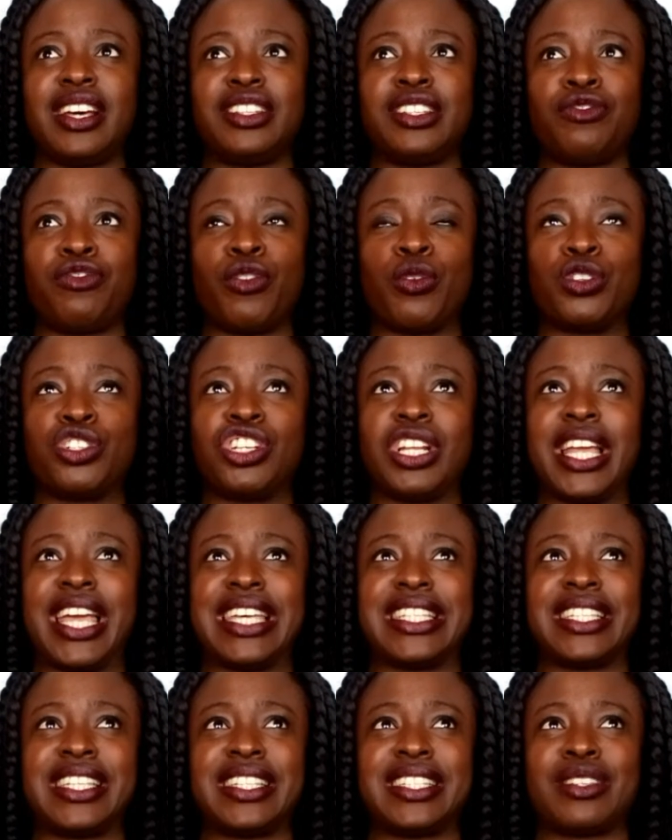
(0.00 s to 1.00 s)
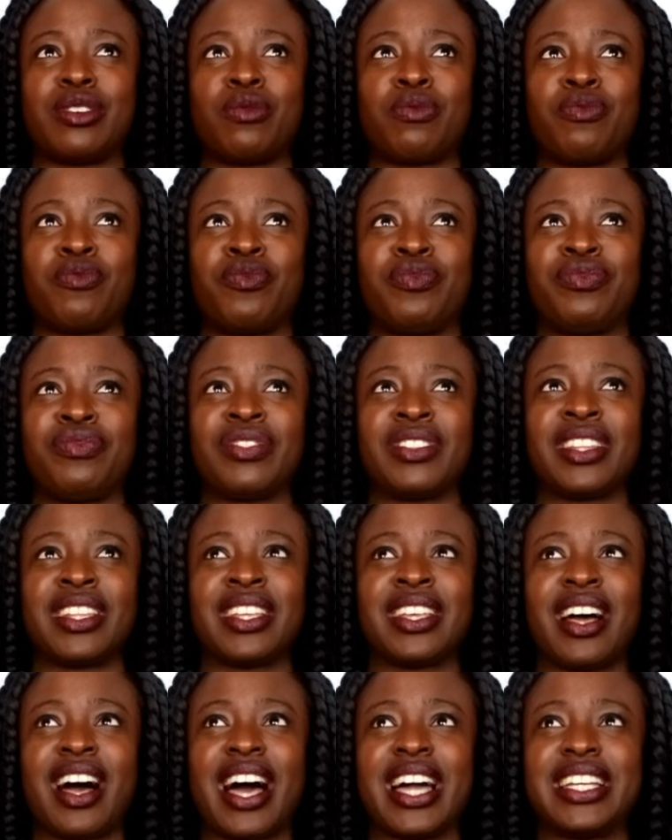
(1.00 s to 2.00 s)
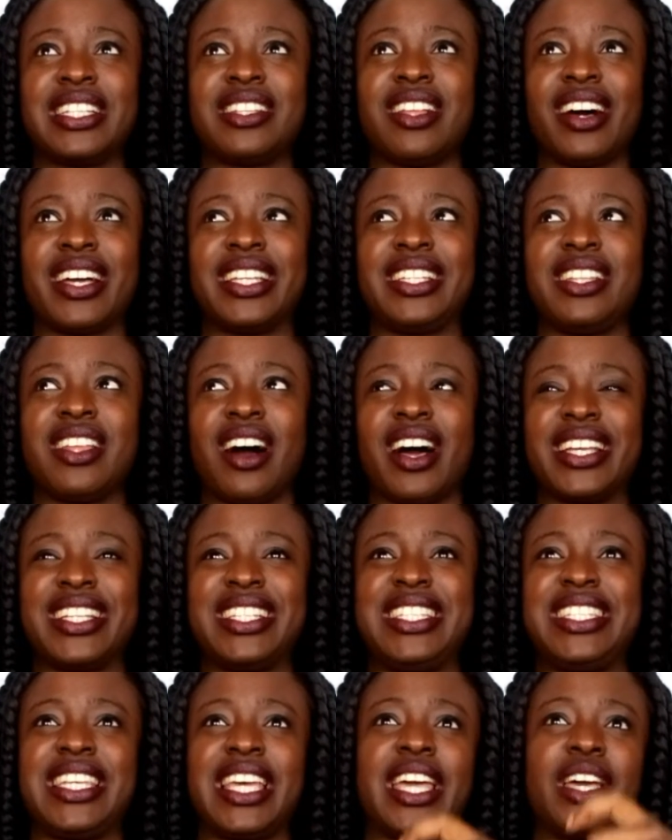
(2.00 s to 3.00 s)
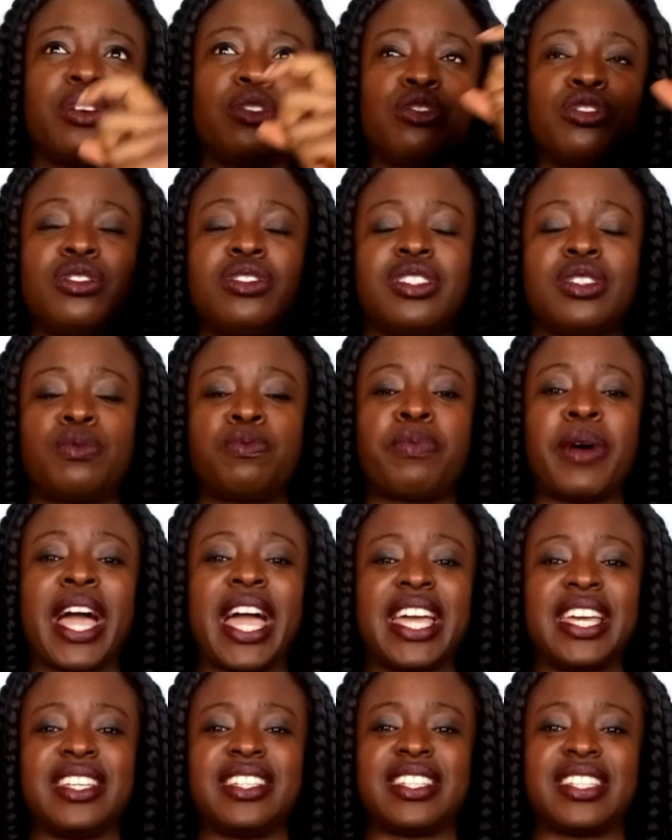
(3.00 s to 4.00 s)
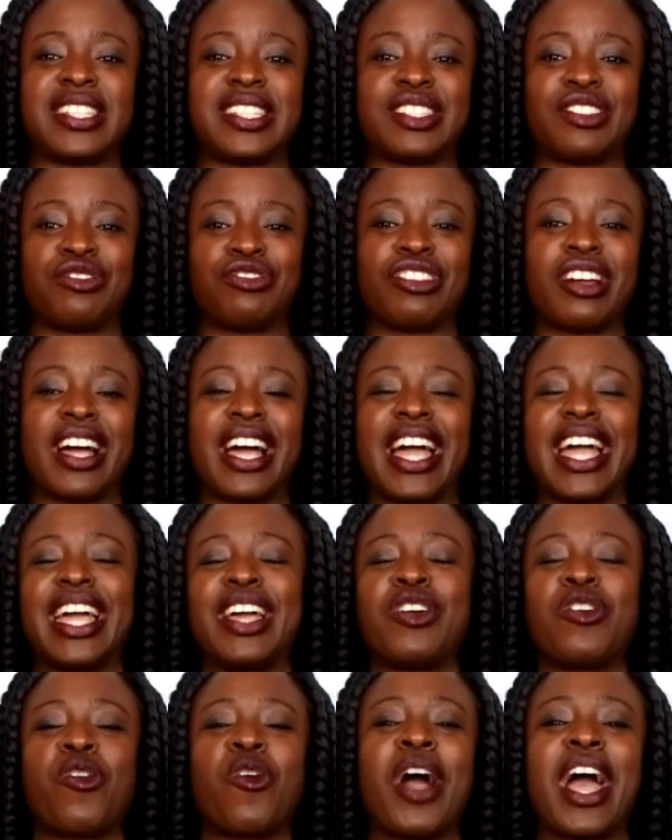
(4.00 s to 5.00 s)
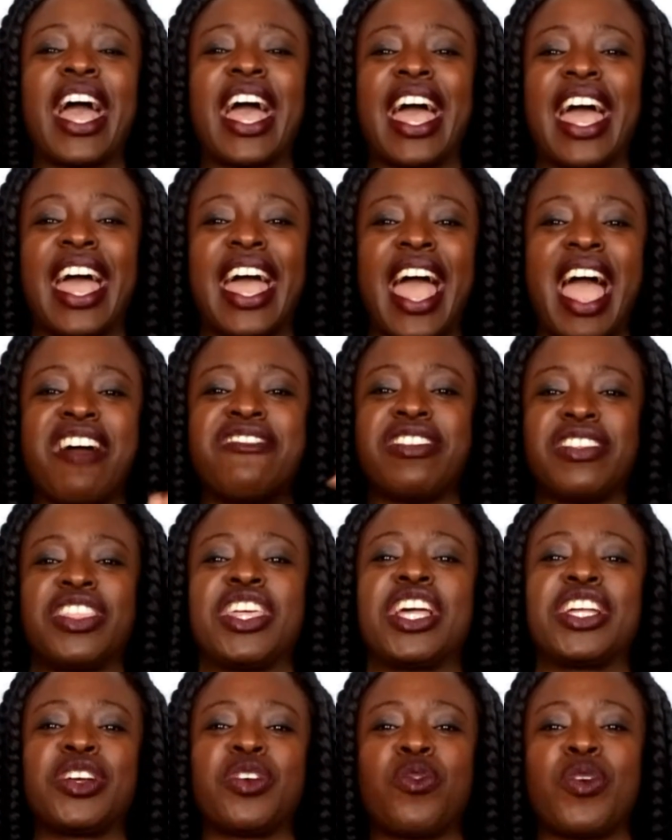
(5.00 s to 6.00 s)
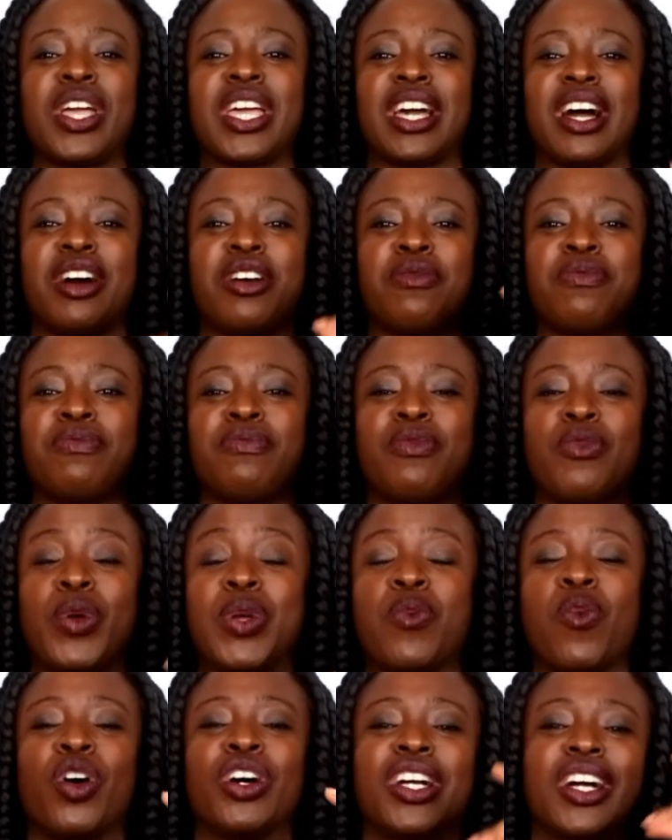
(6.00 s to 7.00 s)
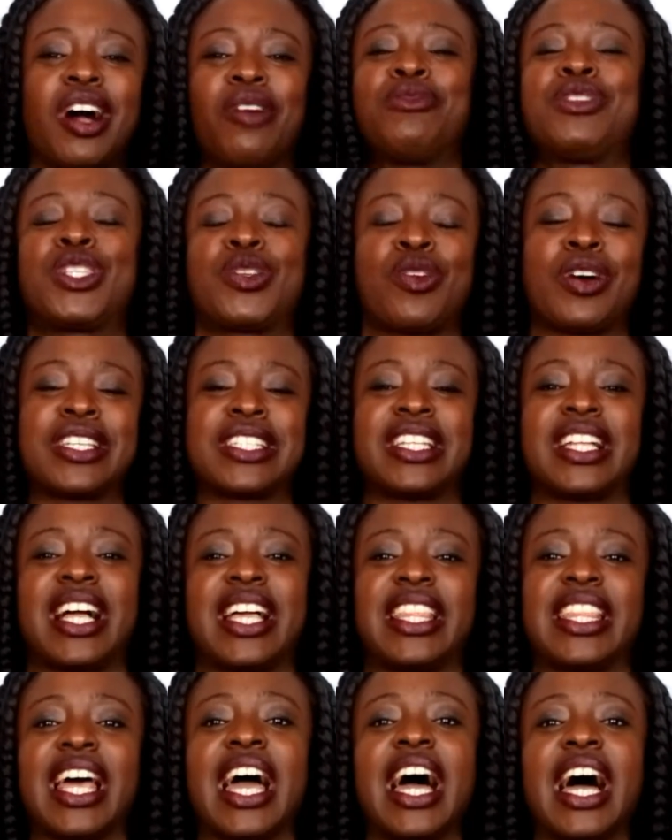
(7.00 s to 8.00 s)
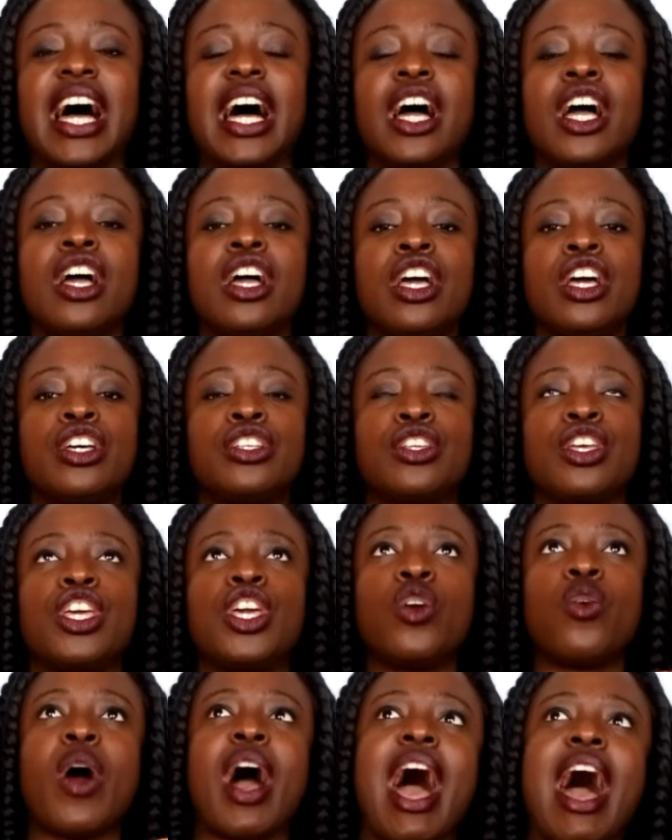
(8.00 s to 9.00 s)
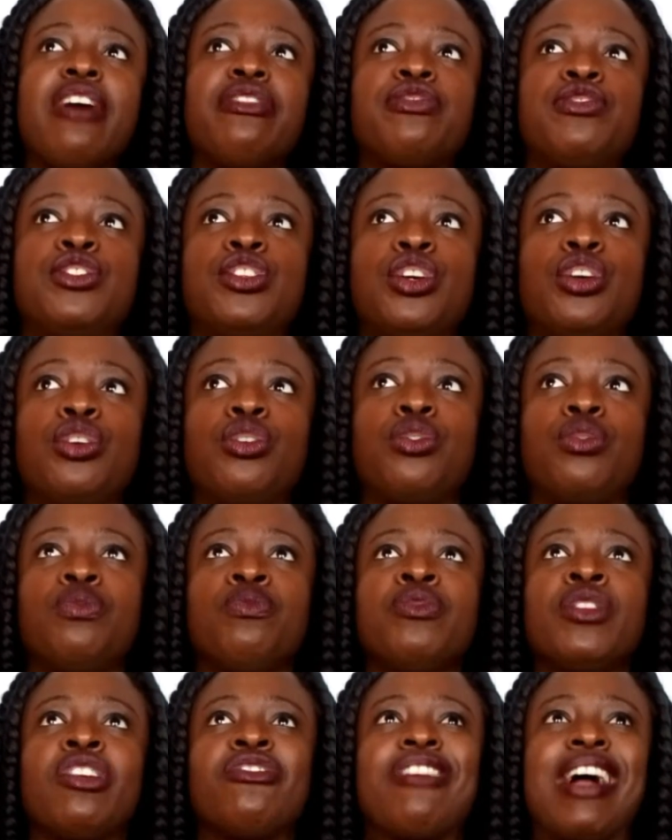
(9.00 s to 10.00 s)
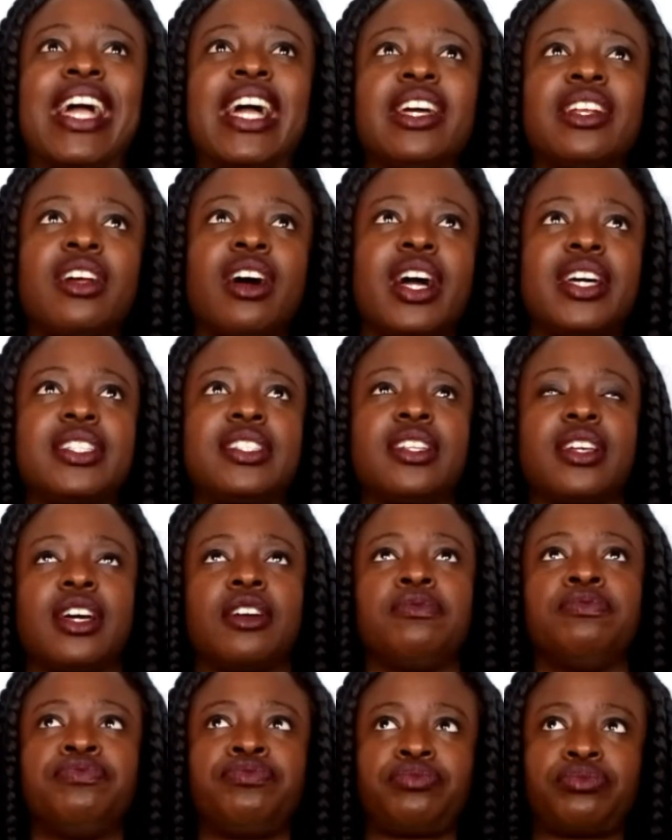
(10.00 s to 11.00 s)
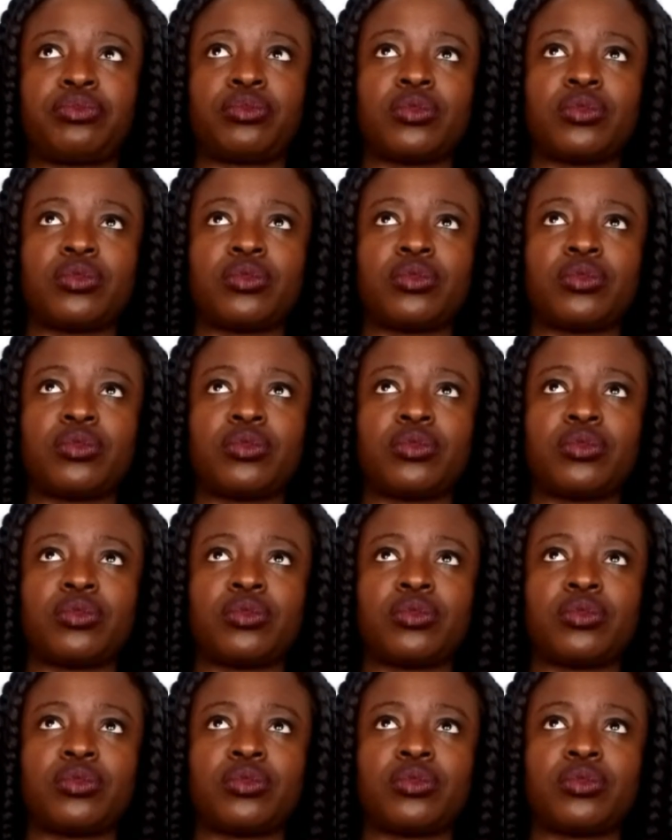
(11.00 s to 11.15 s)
unfortunately isn't some ideal space, right? Where everything that we want comes to us like that. So you have to recognize that.